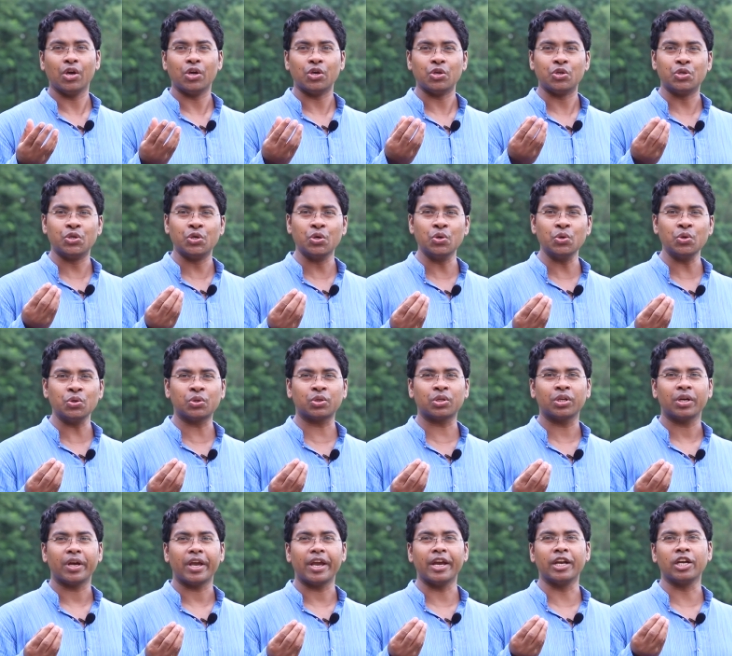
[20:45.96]

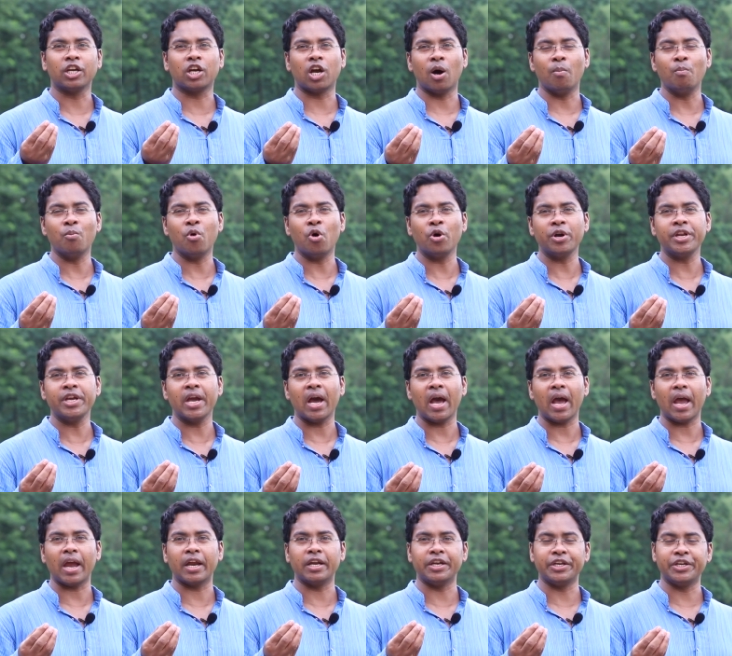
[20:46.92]
Youth in
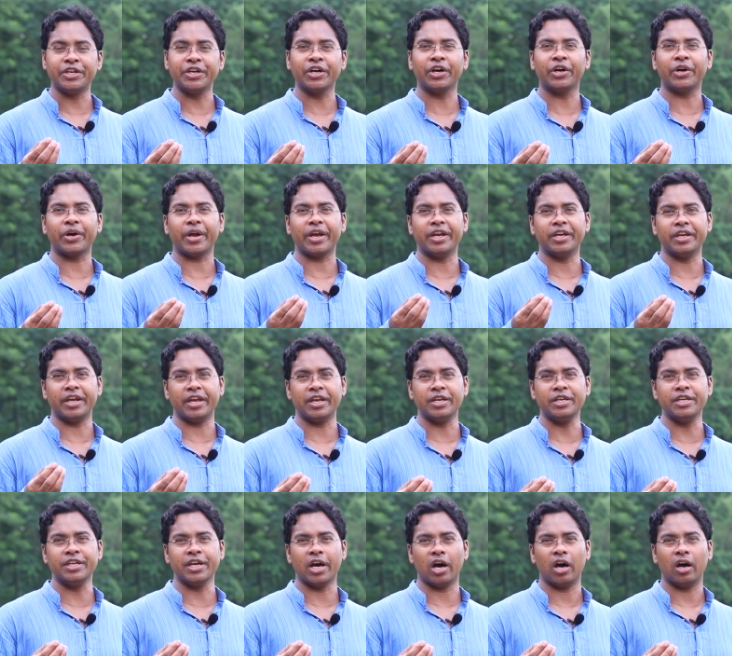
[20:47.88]
Cambodia and here in
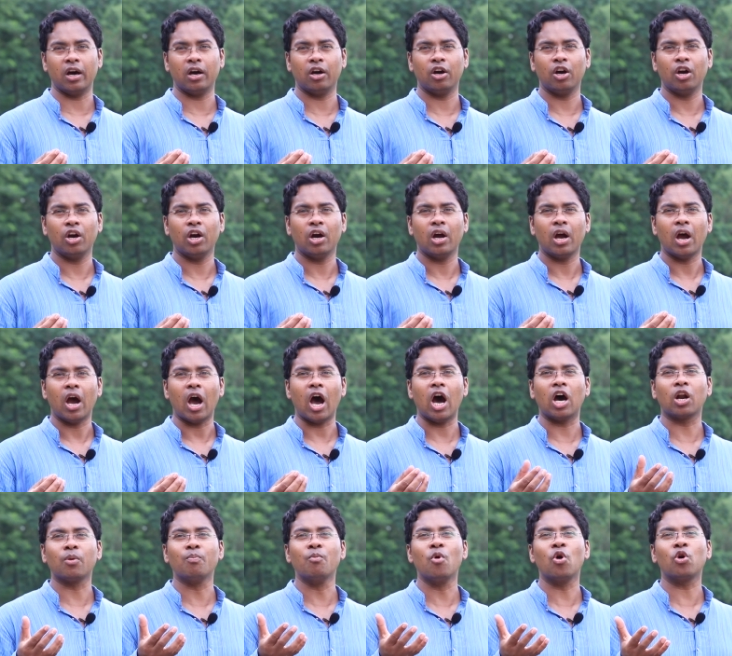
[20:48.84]
India
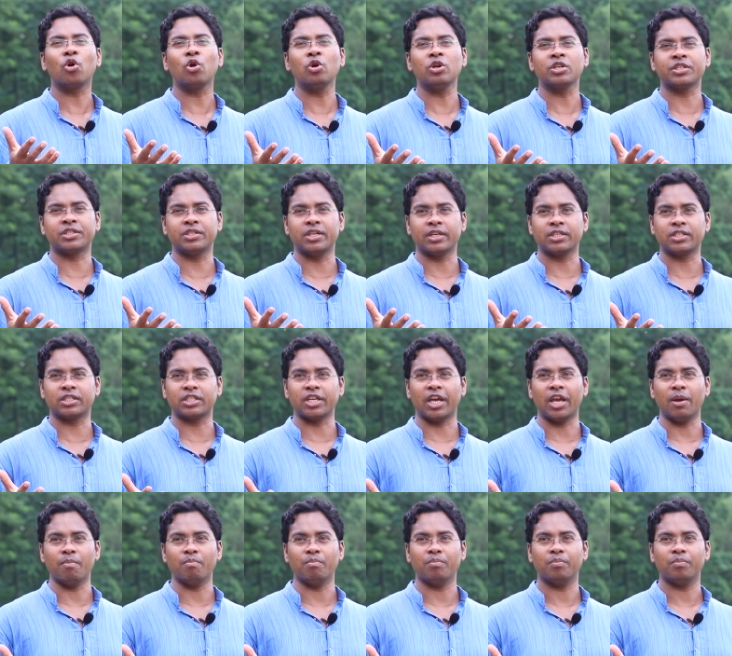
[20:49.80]
are more or less the
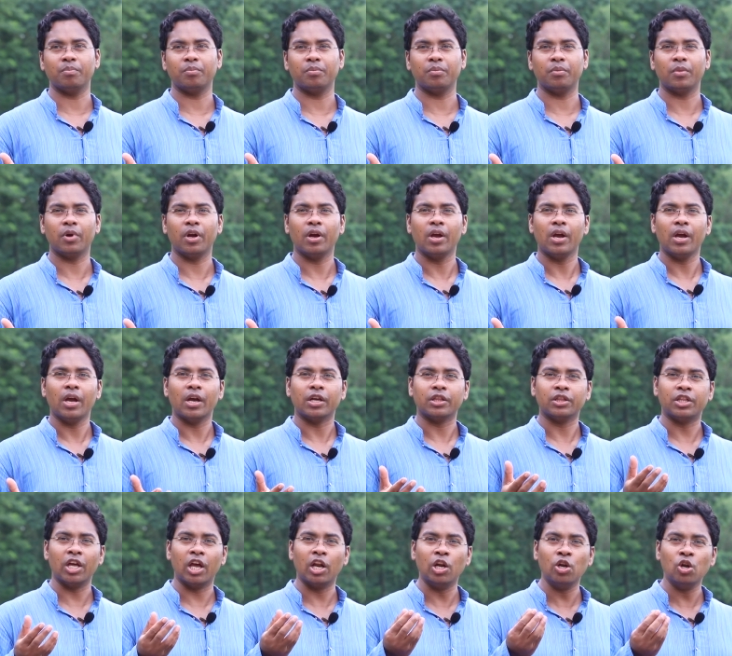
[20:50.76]
same.
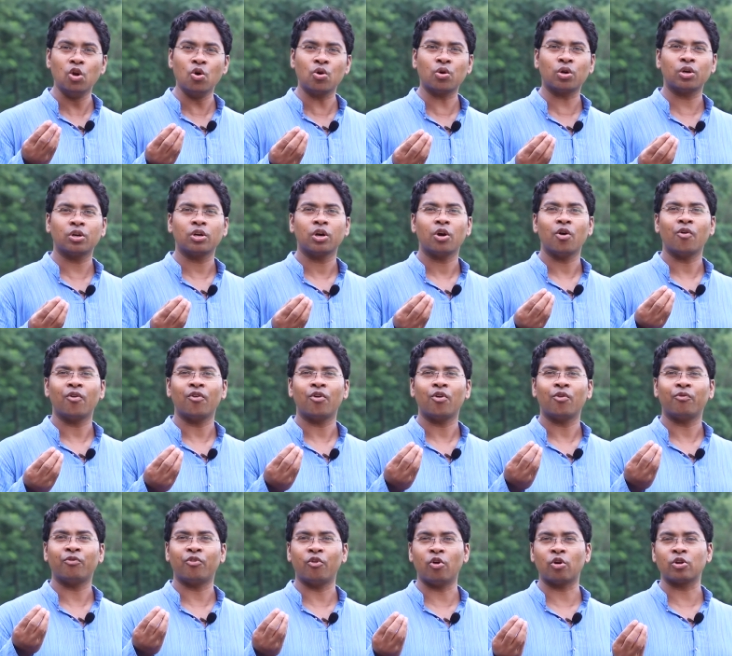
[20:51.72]
They look
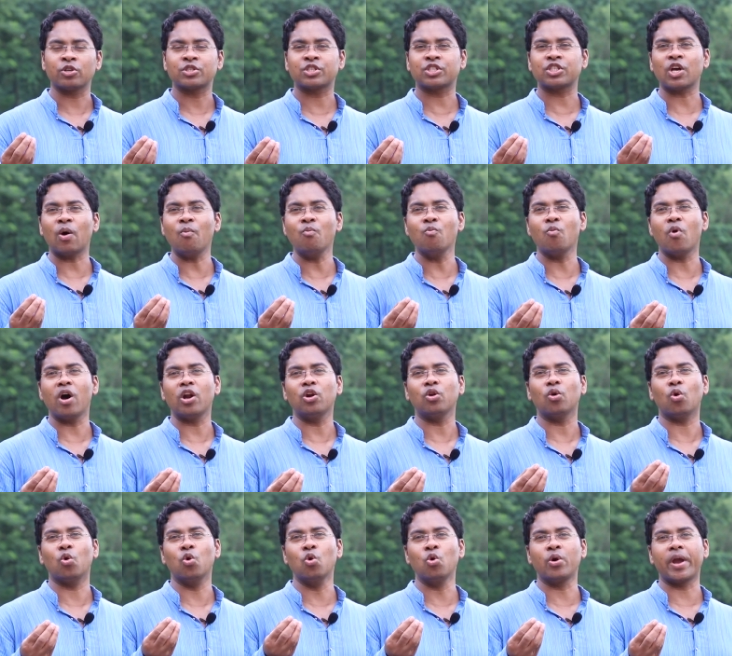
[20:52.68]
for someone
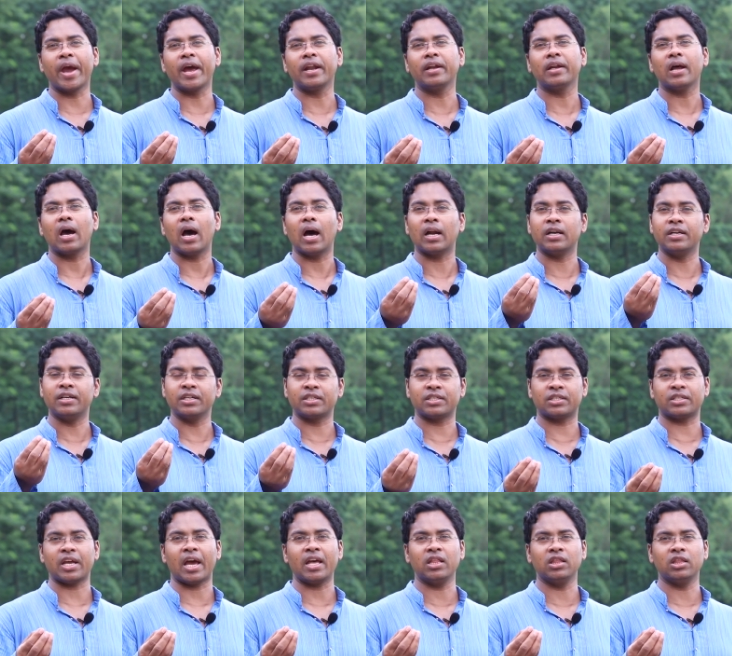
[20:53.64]
who can
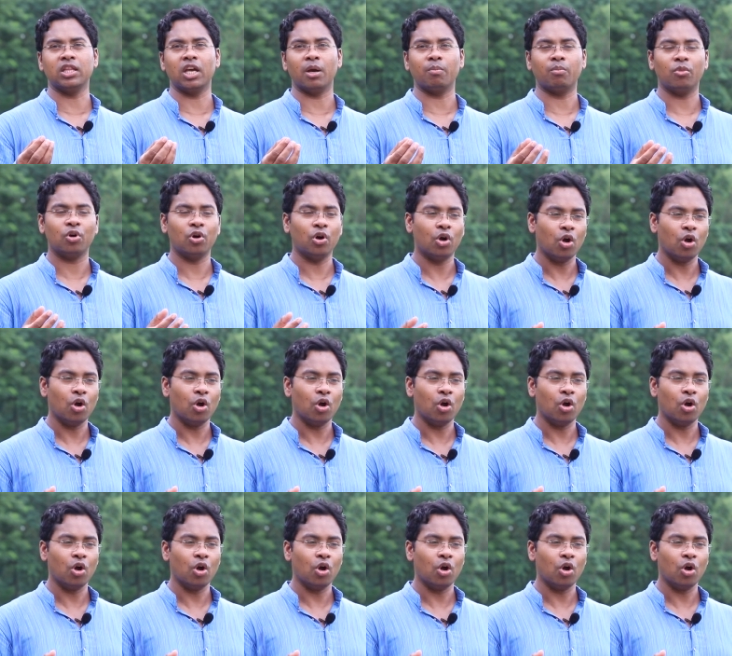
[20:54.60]
understand them,